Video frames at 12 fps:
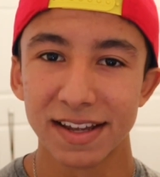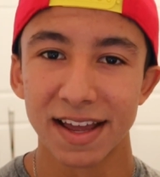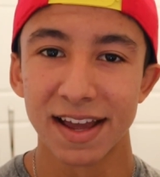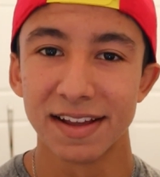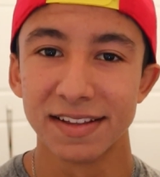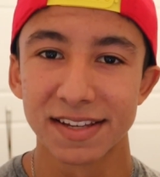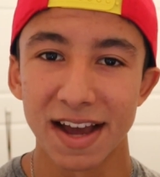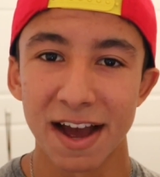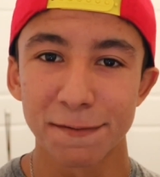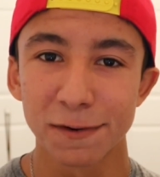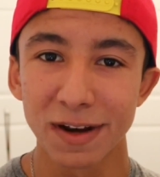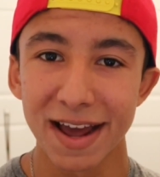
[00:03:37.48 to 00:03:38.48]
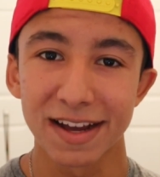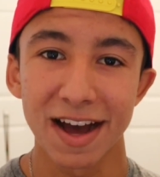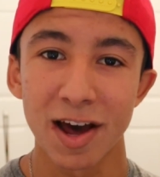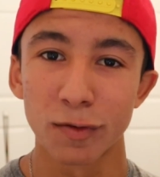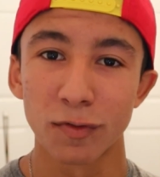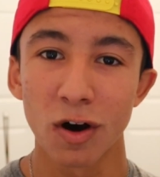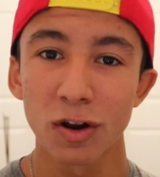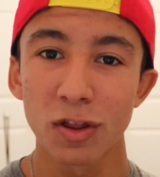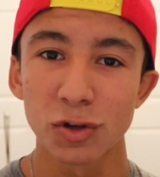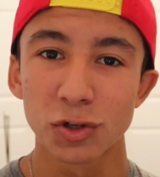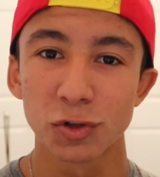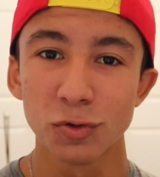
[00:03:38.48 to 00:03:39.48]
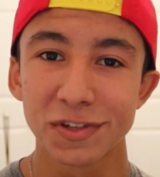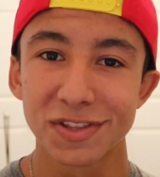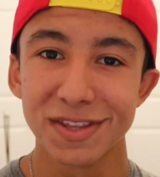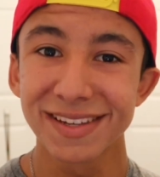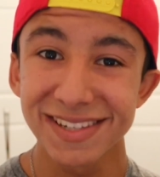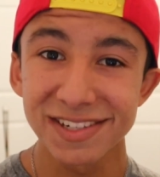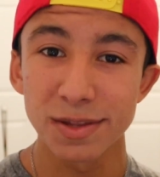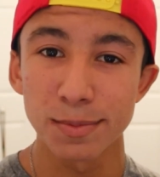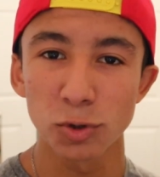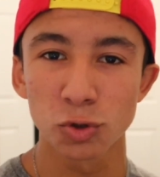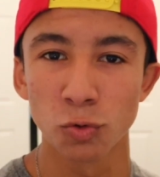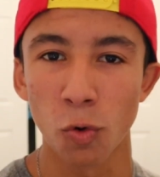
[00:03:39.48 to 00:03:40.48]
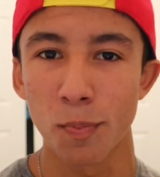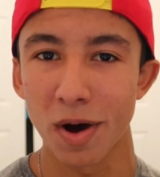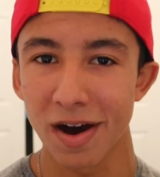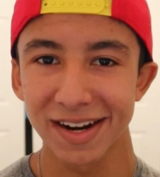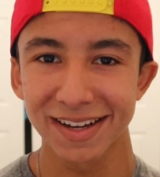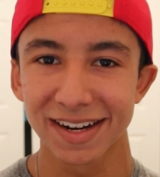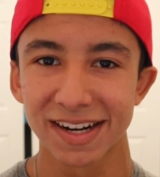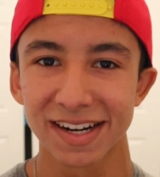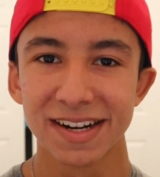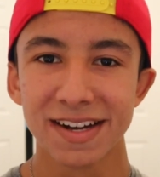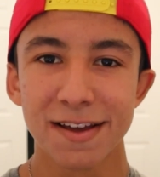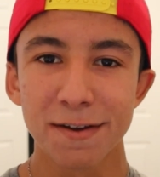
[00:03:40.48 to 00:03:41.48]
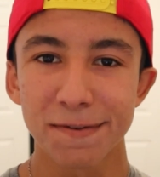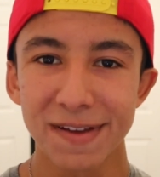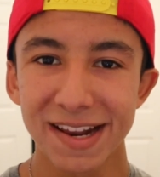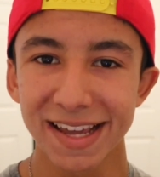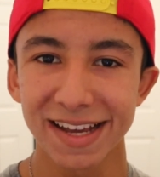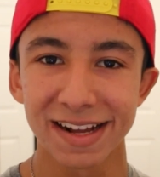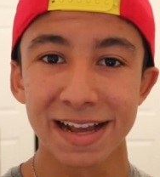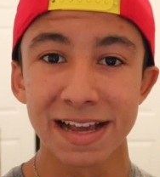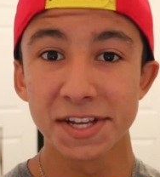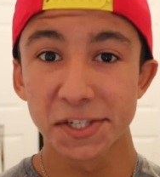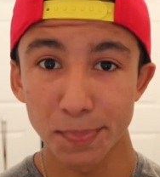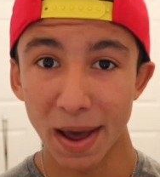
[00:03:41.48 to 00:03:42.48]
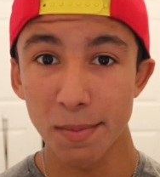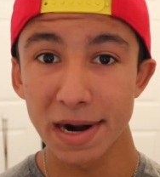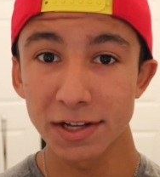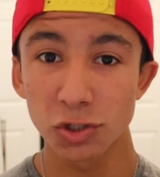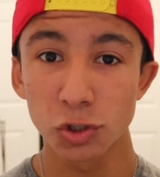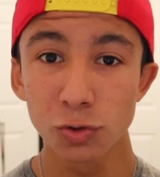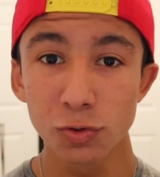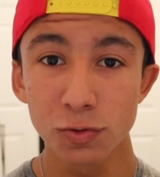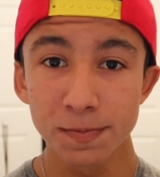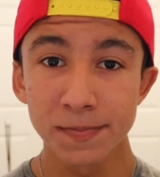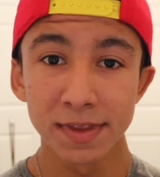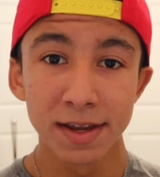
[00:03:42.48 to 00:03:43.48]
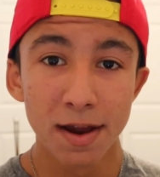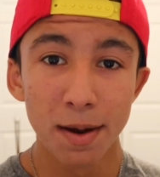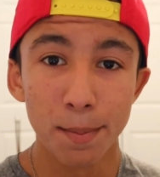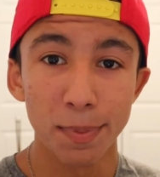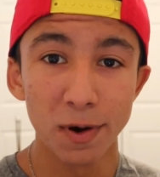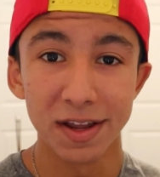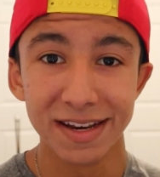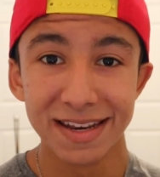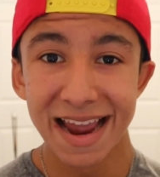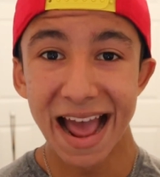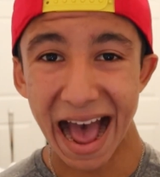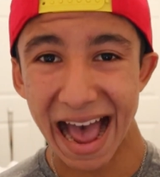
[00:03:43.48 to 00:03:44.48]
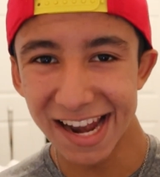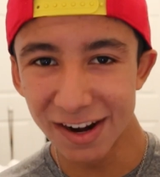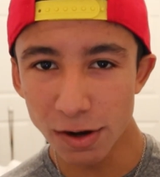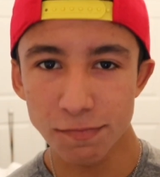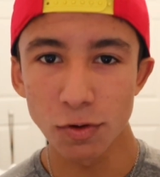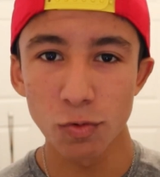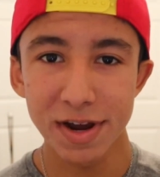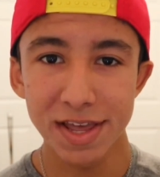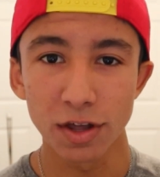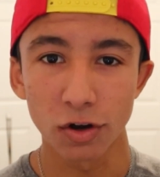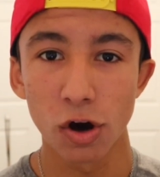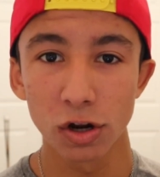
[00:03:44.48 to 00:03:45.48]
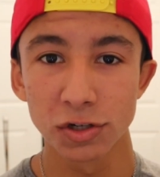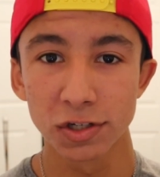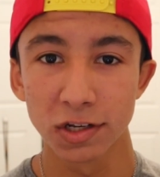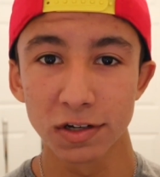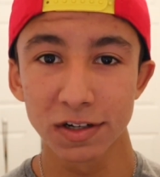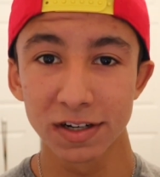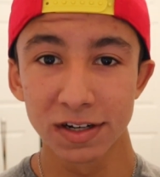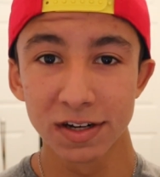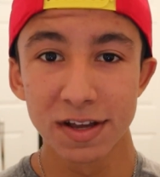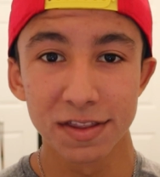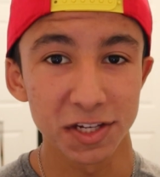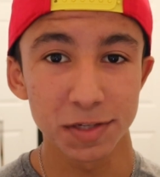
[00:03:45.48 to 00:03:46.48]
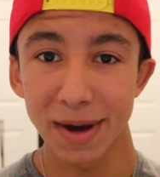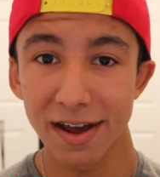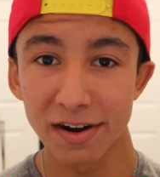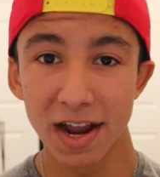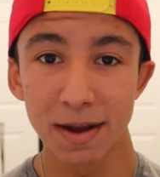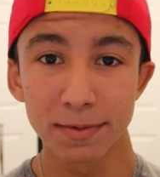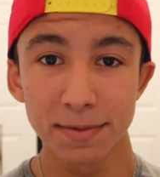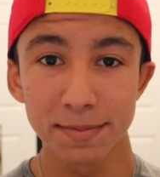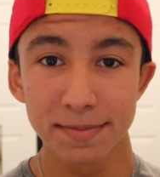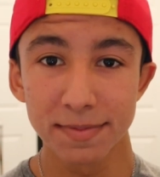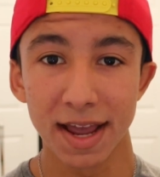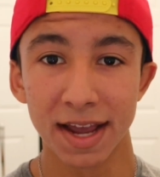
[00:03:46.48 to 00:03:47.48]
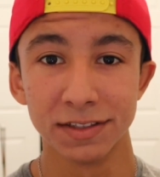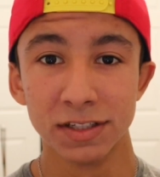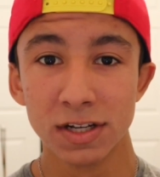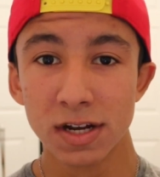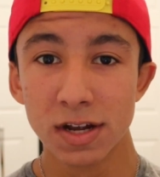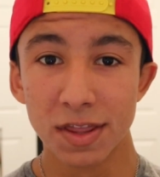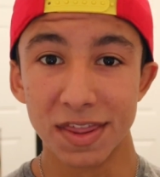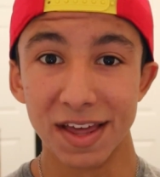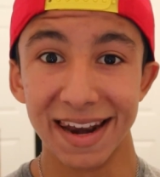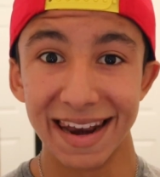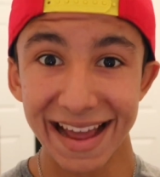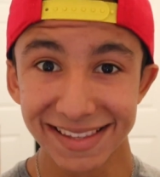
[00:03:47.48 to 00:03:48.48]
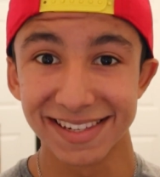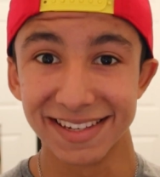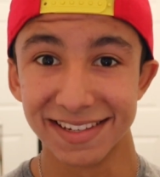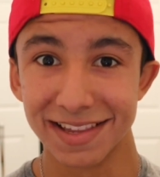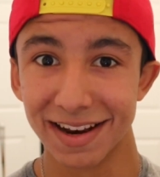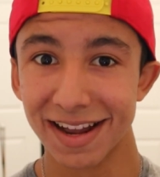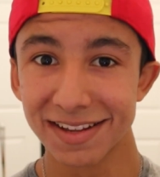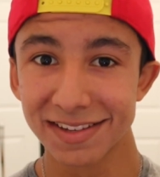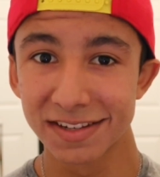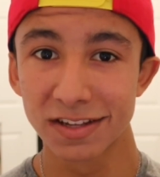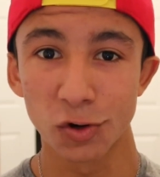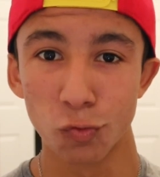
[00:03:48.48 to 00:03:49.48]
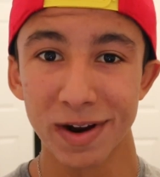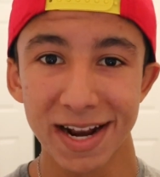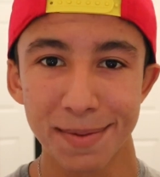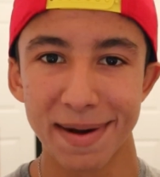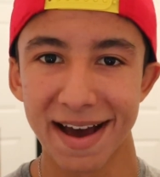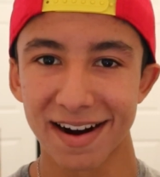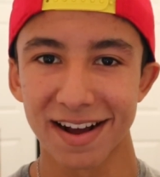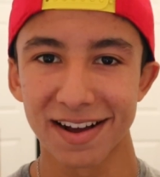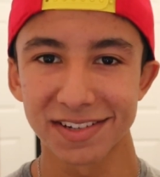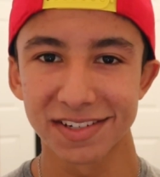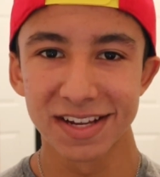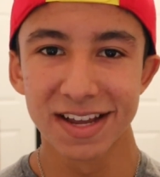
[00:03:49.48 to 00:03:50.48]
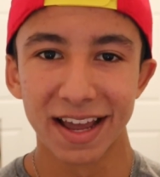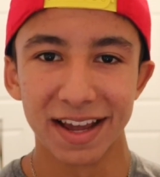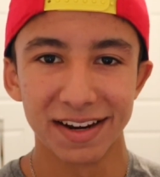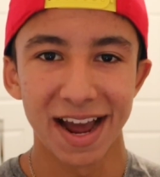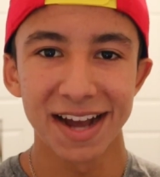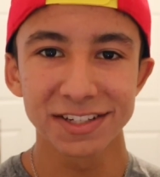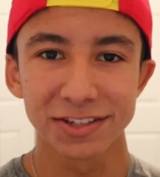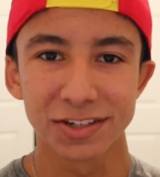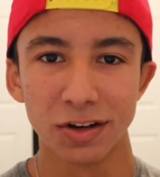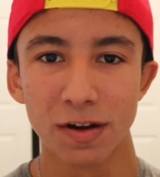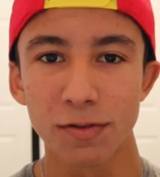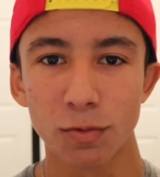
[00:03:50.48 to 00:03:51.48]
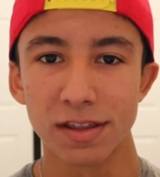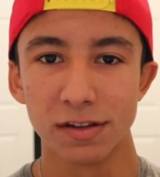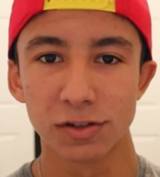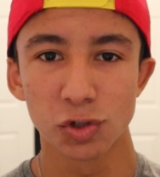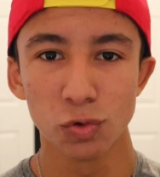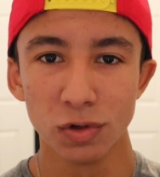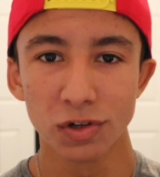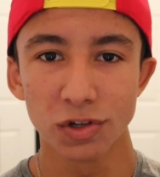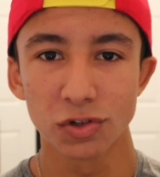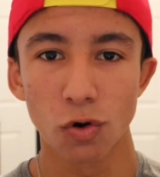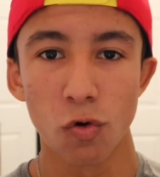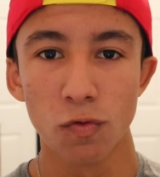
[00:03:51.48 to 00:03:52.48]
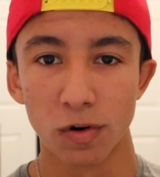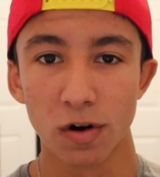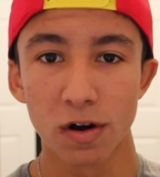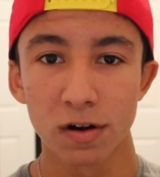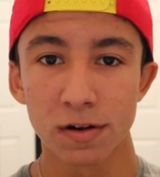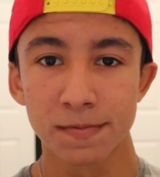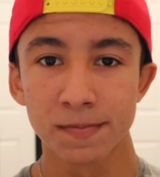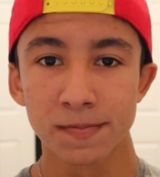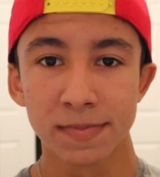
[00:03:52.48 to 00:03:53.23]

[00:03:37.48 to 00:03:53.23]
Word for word: And I feel like out of all of the suits, this is the most robotic feeling Spider-Man suit. But I love the way the colors look, the spider emblem, and The lenses, the lenses look really badass, and I just love the way the suit looks overall,